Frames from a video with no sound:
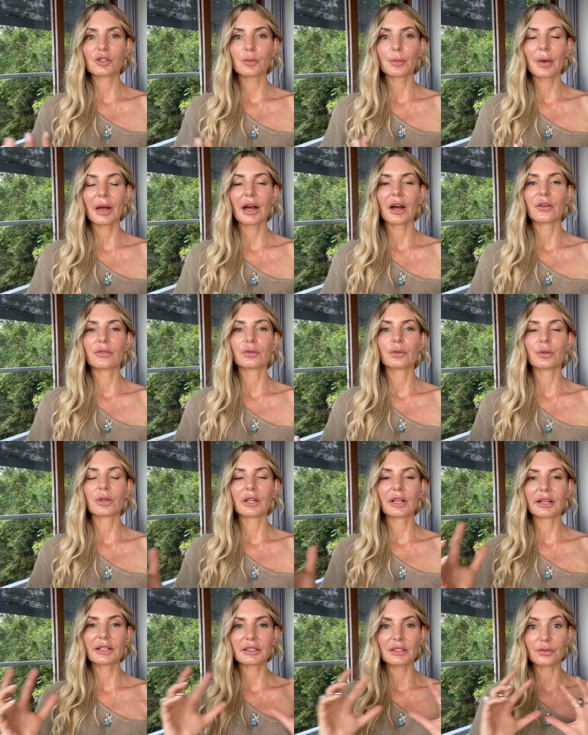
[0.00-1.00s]
a powerful
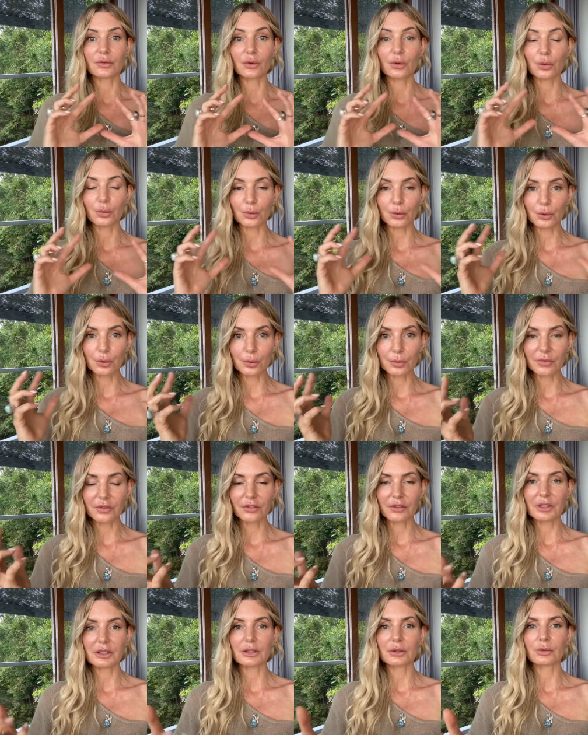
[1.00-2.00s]
collective group
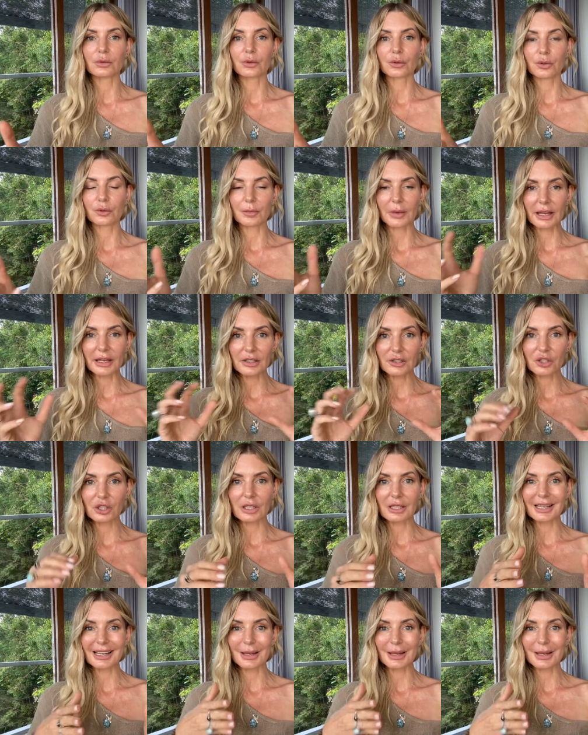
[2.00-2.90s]
field, group energy,